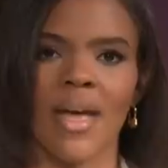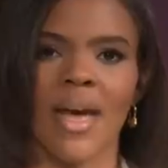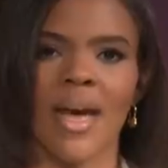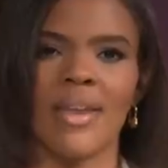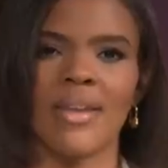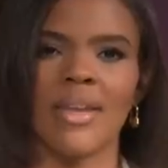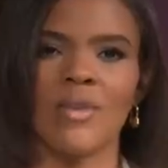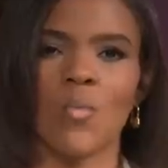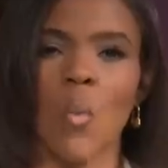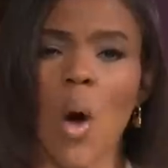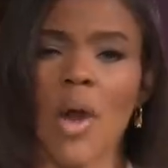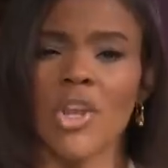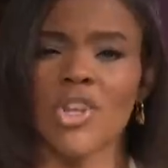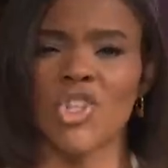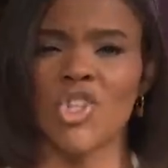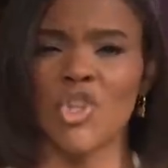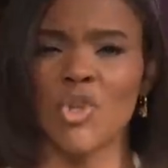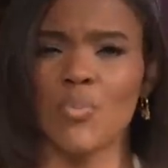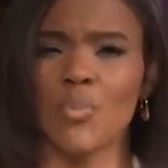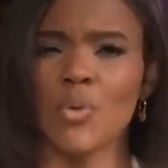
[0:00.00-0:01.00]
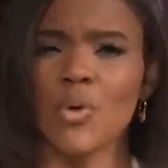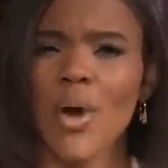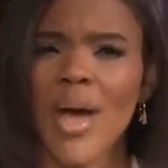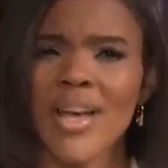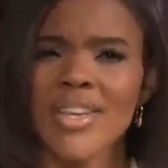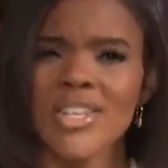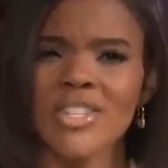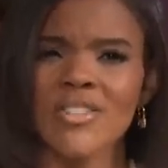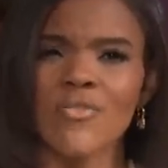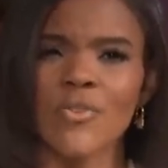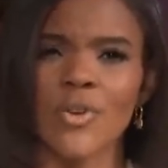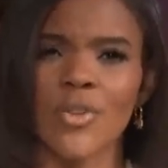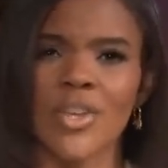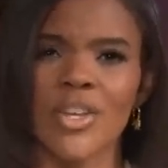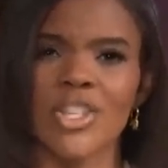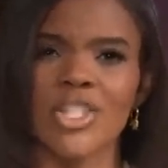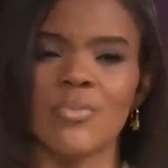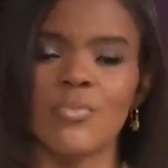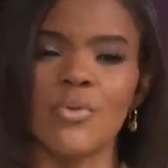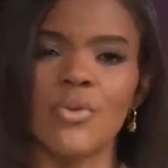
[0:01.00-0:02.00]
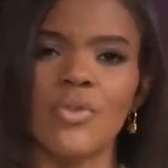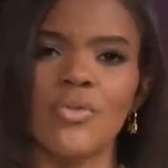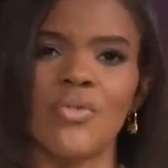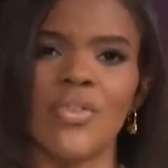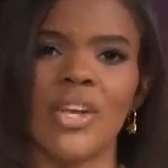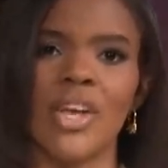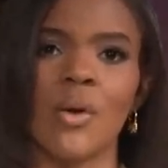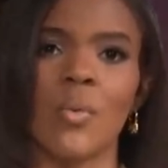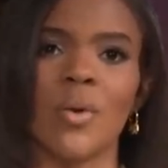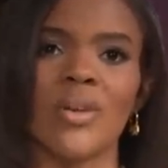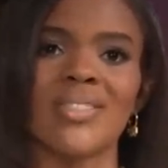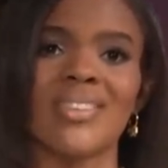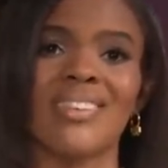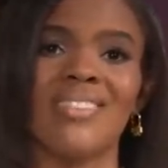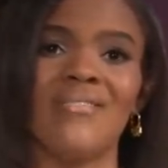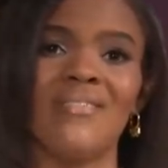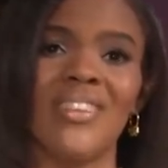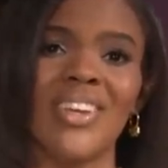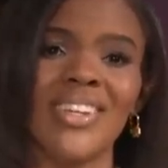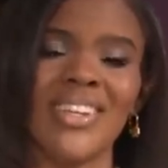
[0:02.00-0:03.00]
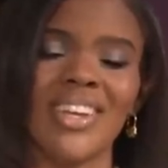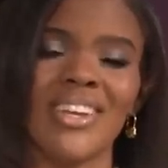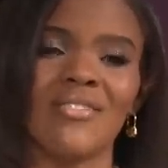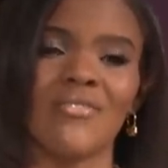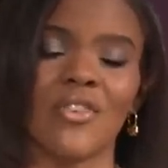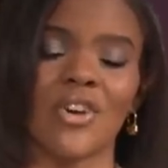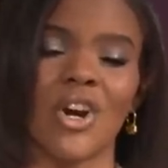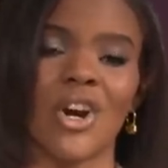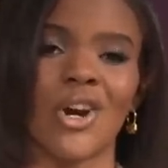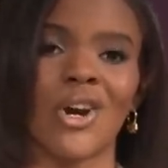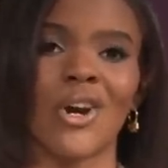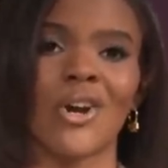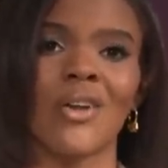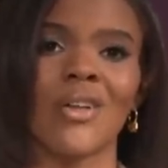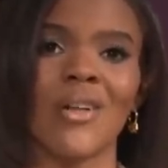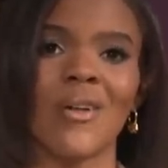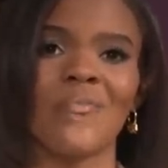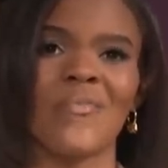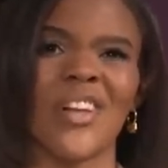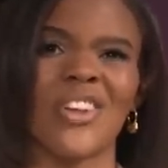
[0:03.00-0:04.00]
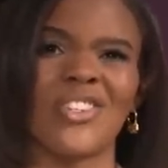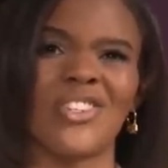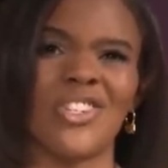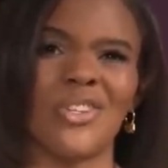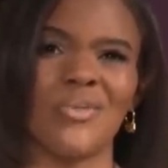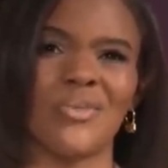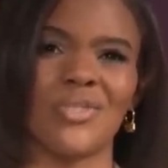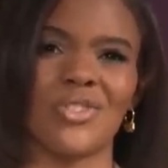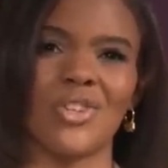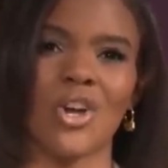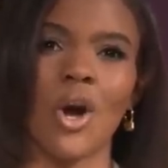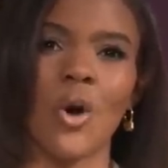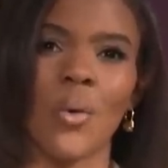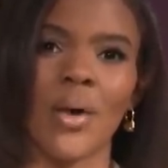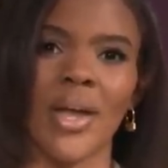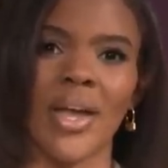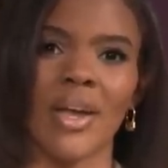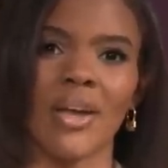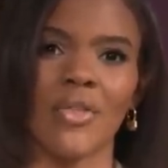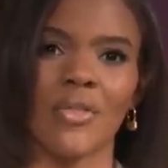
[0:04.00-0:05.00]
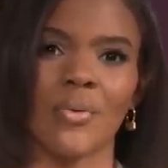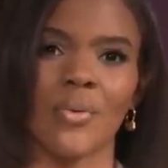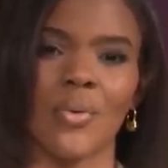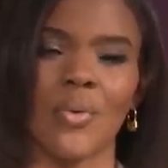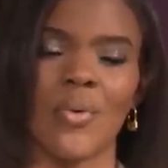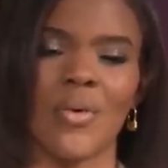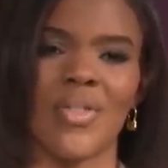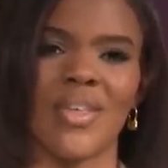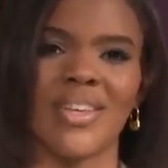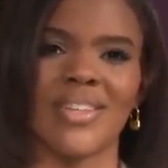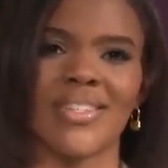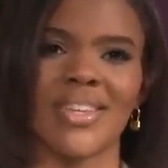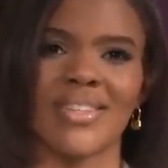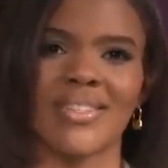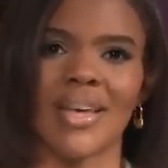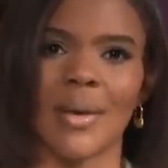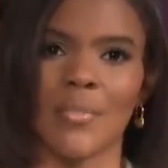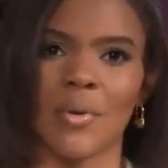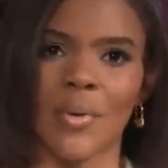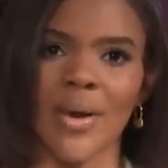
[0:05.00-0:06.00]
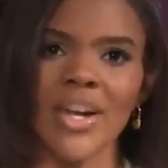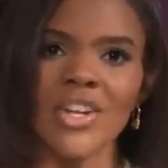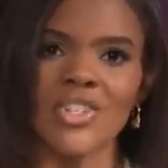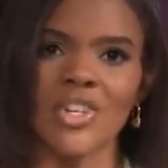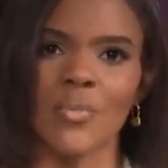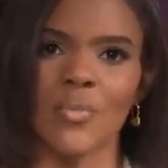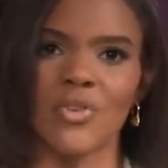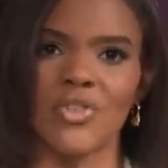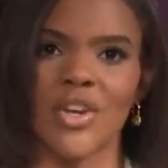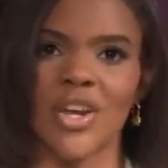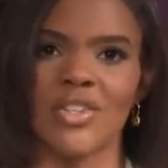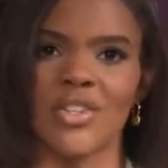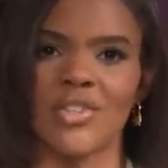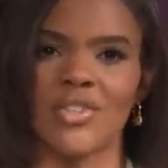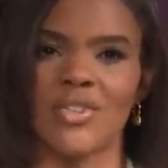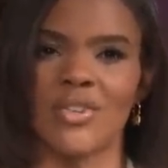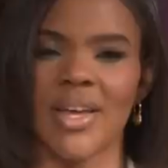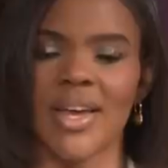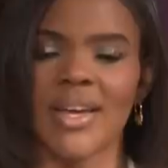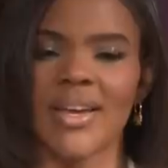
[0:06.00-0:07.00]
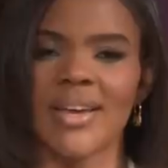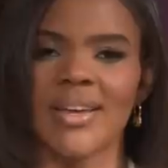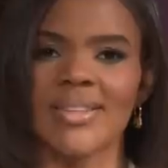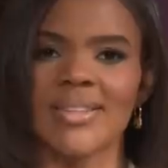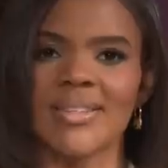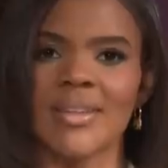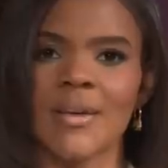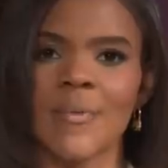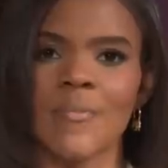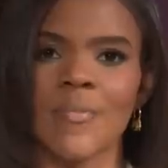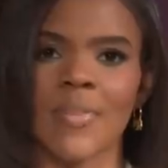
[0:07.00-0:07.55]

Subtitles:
And in wanting to do press for this movie, it was convenient for her that she was going through this separation with Jason Sudeikis.